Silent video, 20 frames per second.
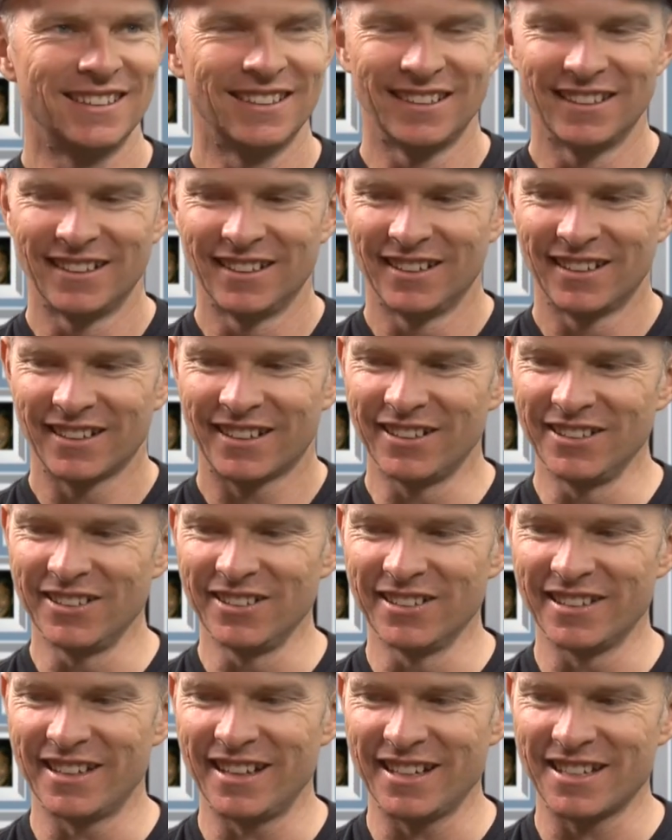not good. Can
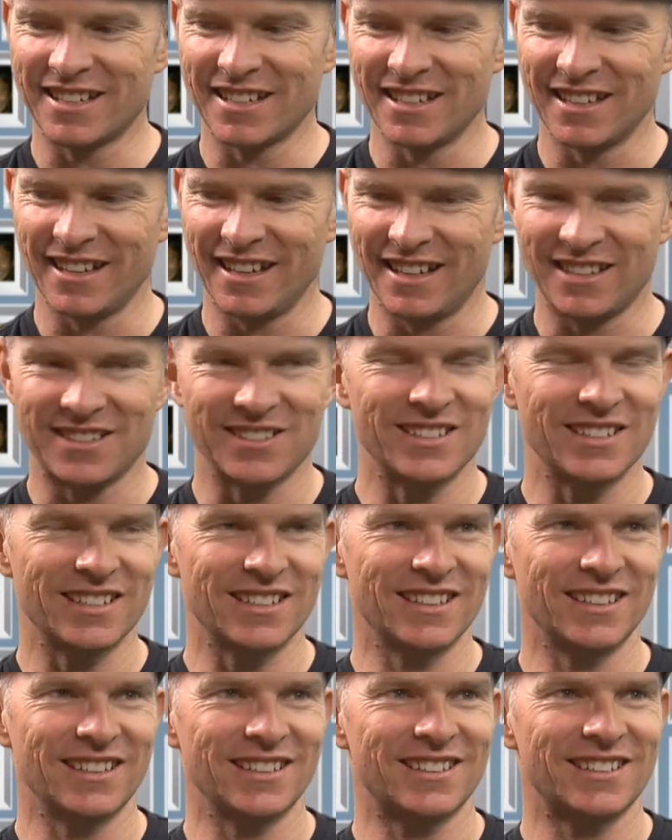you imagine that? We're
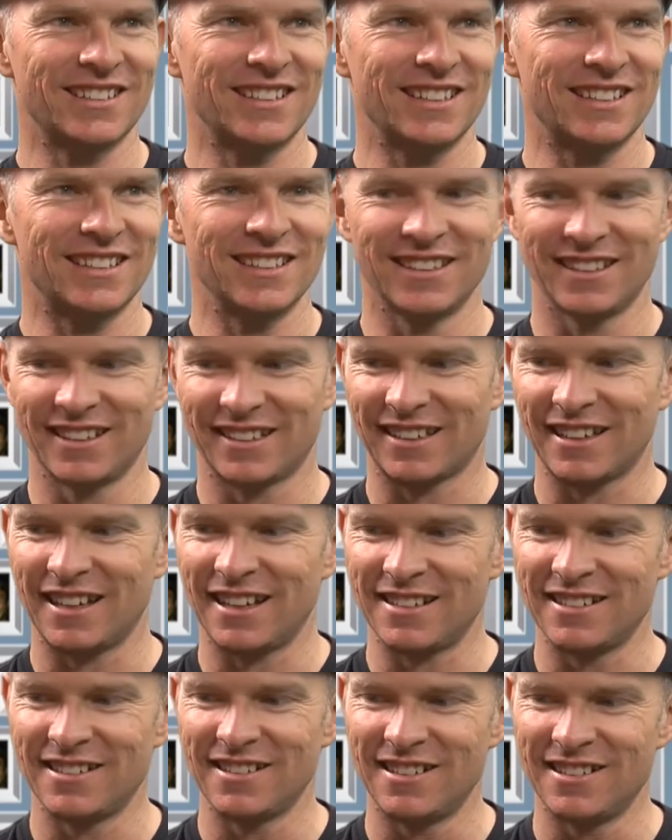going to threaten that.
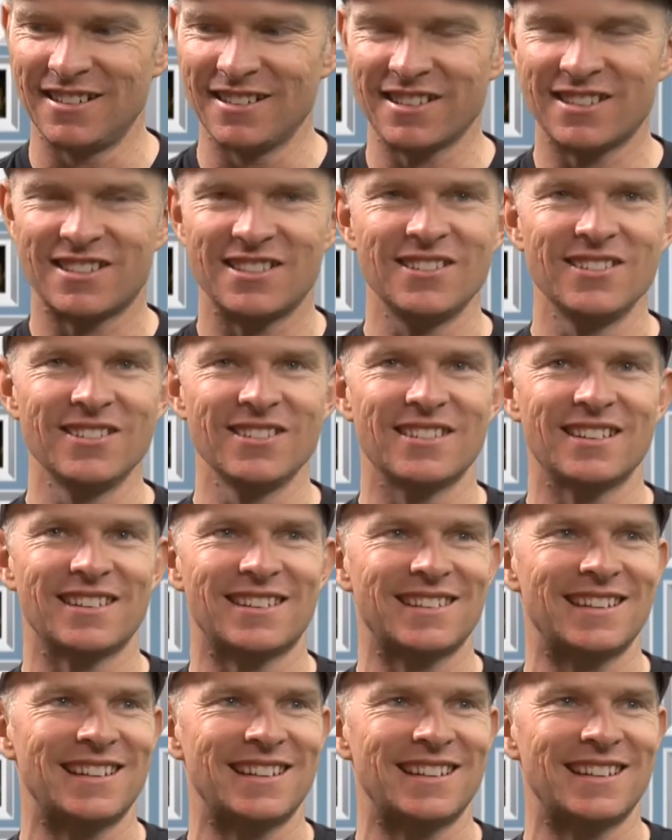Uh, no, it's you that